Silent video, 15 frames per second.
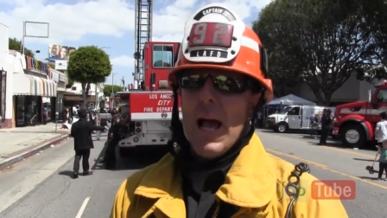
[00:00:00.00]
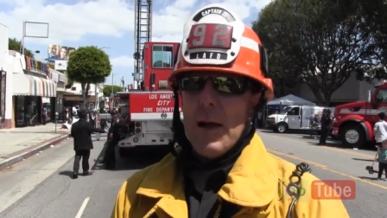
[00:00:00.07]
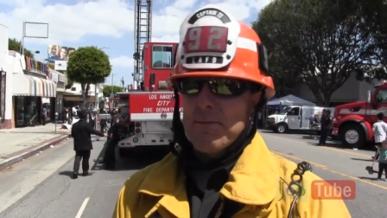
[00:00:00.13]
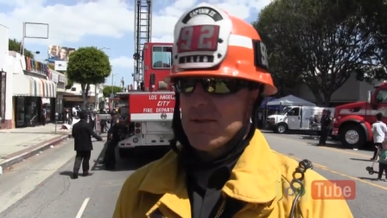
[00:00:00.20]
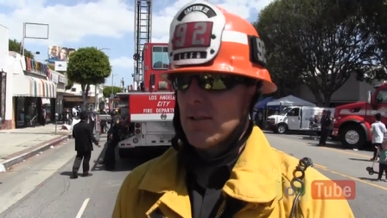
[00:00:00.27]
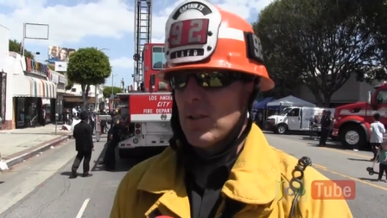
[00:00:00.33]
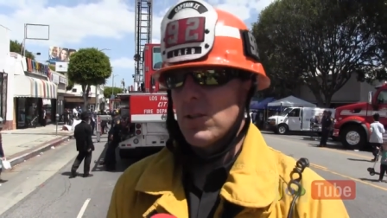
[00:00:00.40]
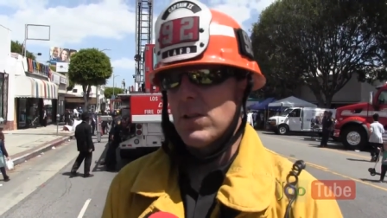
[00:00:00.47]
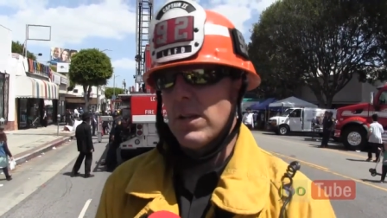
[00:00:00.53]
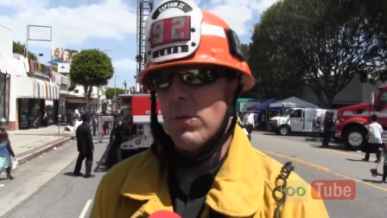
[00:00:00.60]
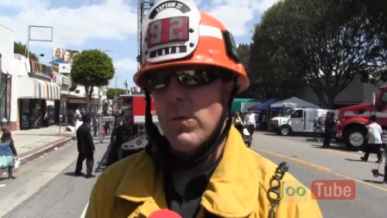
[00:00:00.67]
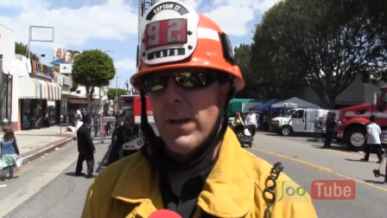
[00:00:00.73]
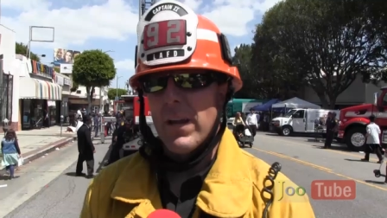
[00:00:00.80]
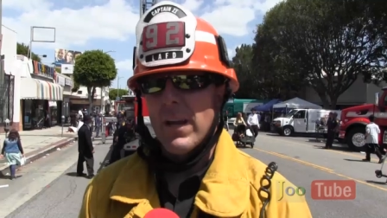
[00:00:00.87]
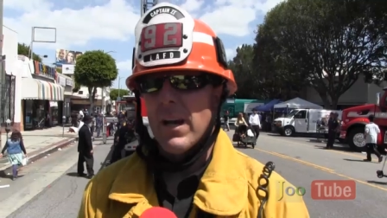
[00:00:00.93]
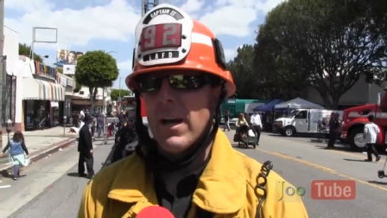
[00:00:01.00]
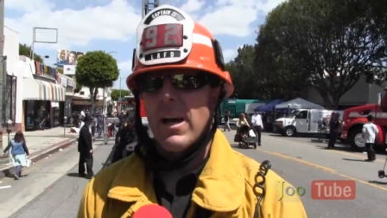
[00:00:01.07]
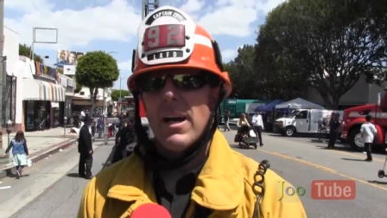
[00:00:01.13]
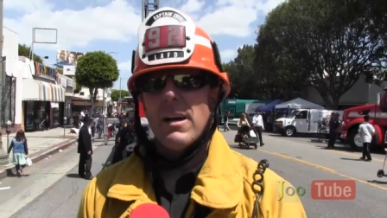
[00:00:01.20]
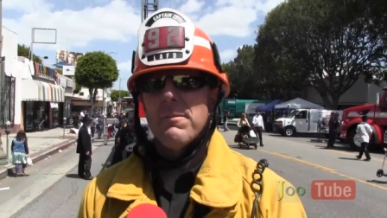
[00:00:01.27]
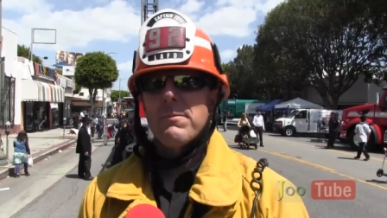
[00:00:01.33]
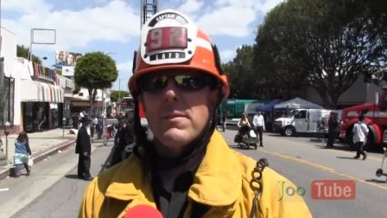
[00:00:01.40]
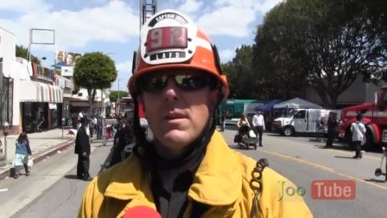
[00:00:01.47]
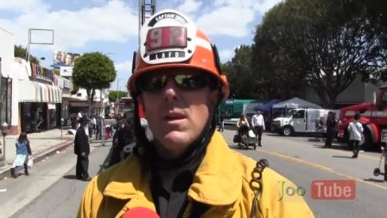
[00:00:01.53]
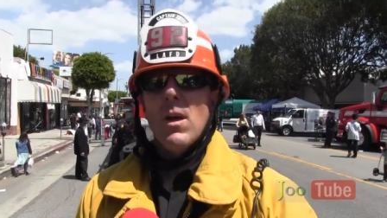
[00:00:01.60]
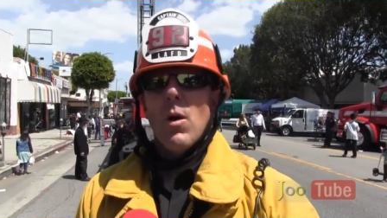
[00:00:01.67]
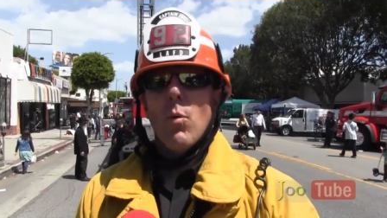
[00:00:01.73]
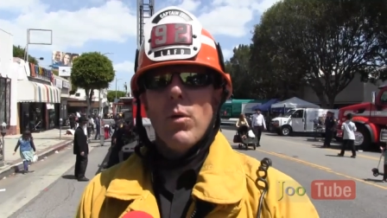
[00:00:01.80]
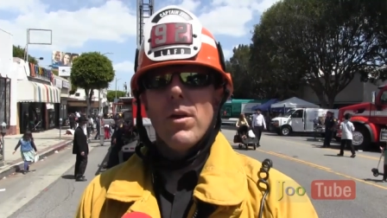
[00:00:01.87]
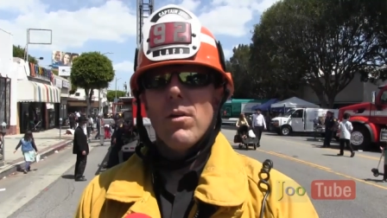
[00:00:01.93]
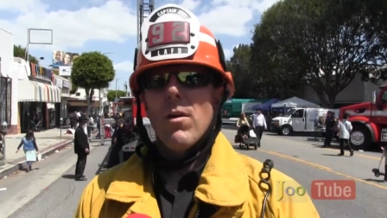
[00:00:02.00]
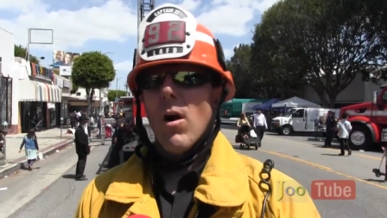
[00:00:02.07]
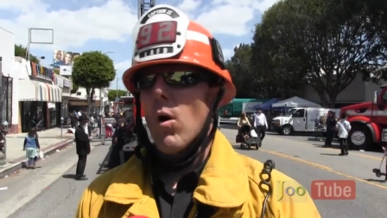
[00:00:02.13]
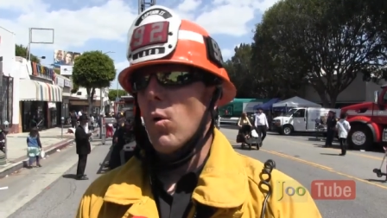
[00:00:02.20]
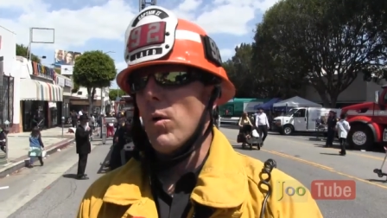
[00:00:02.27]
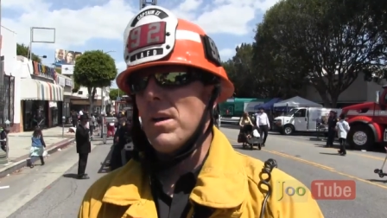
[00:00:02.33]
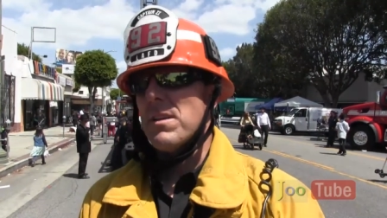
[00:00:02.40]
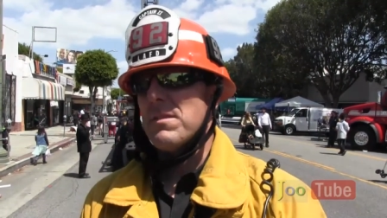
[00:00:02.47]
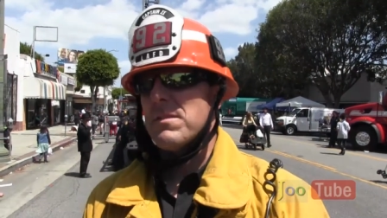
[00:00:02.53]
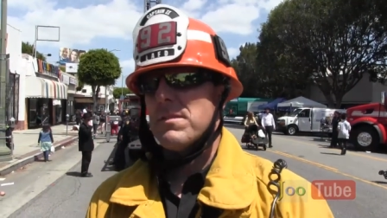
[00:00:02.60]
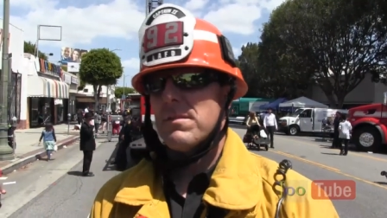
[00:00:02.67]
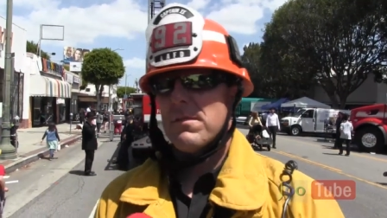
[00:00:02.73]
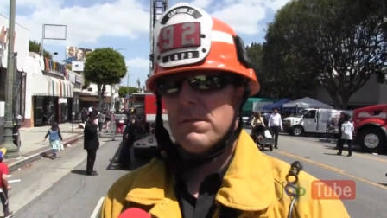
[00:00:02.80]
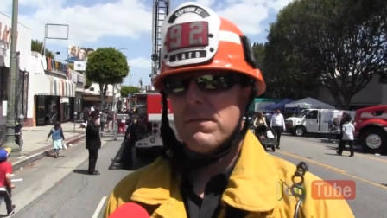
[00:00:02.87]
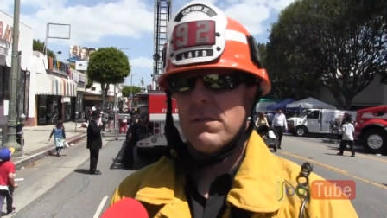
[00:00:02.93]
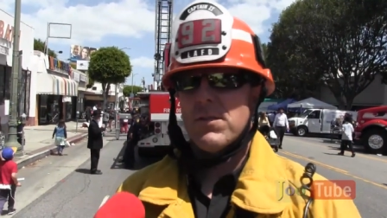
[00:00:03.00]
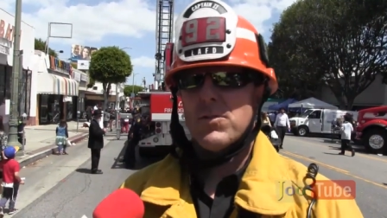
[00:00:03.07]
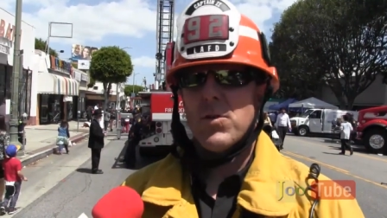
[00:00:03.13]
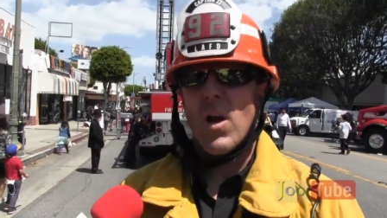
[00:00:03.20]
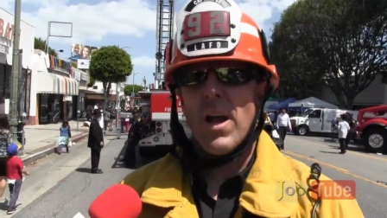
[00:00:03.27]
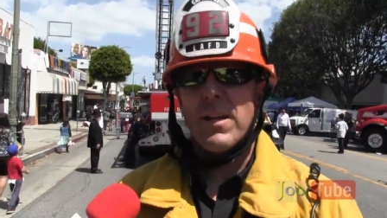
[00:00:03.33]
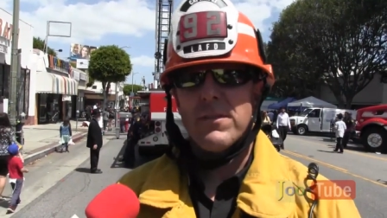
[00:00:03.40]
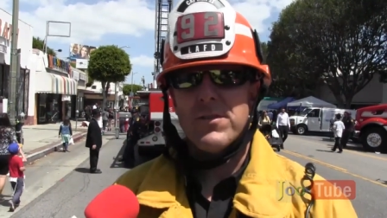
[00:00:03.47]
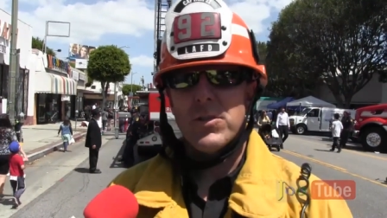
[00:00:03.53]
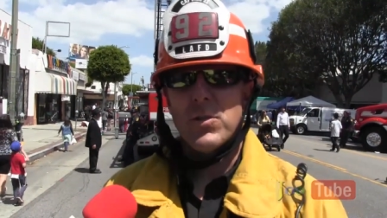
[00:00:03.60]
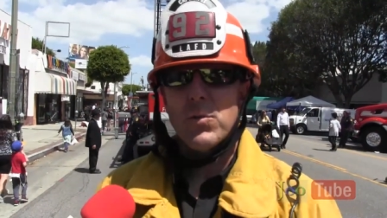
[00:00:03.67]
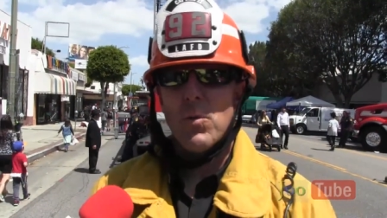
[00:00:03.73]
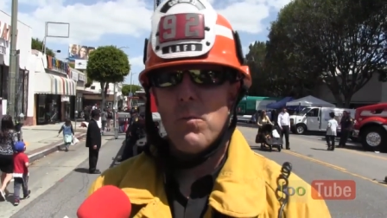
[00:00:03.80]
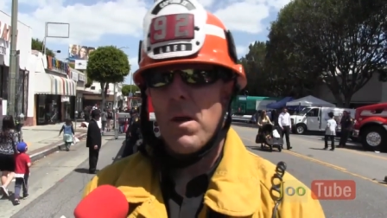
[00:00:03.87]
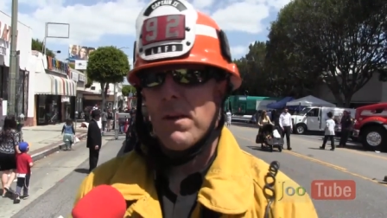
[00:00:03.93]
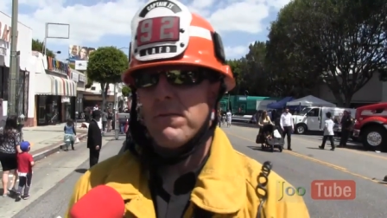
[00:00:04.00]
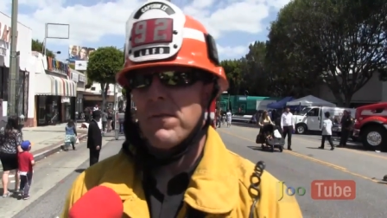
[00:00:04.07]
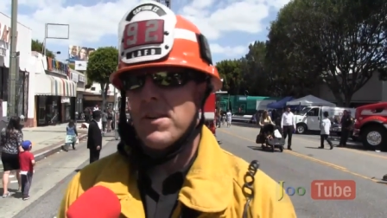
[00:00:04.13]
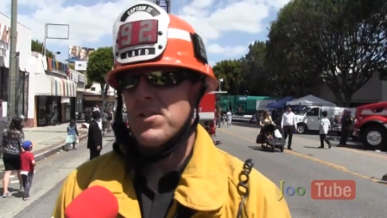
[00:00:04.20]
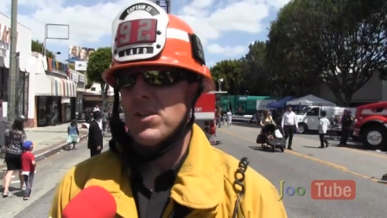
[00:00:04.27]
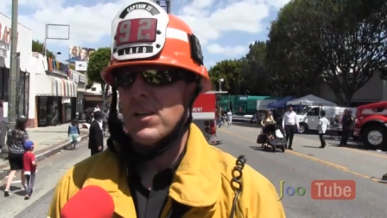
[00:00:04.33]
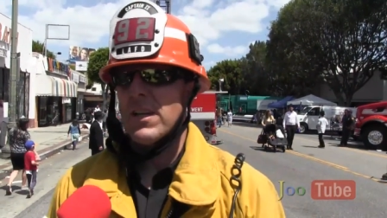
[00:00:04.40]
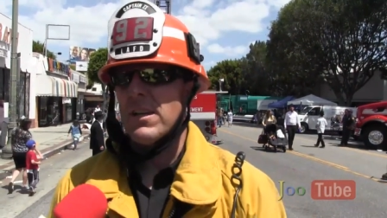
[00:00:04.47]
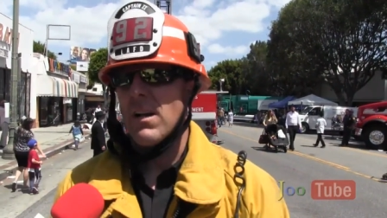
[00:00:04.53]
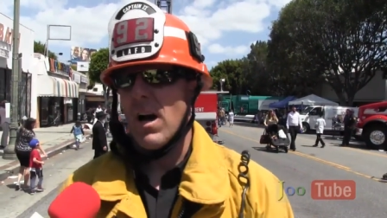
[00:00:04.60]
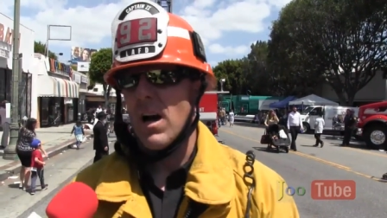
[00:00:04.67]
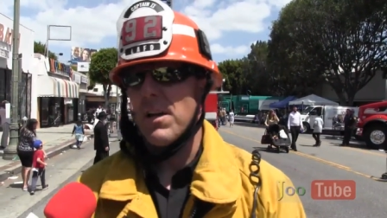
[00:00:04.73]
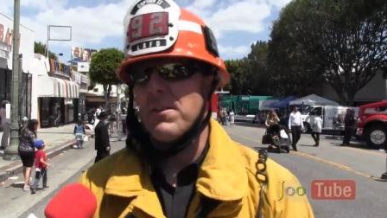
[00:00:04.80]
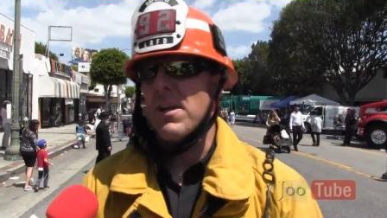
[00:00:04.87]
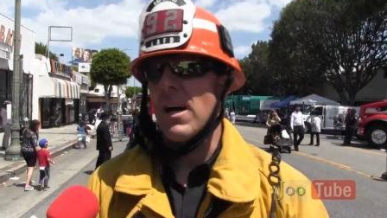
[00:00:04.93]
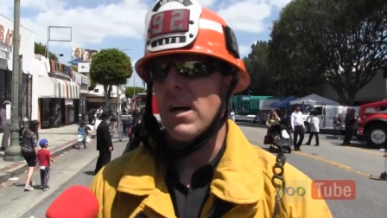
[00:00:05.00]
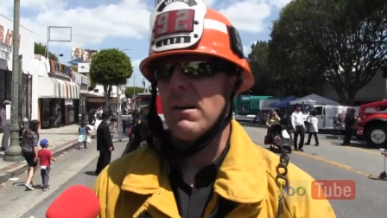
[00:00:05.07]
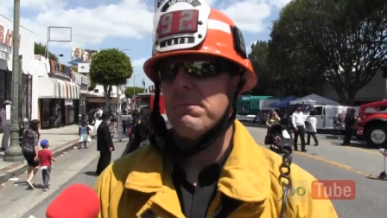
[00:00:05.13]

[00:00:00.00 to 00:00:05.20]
Absolutely. We are always trying to remain vigilant on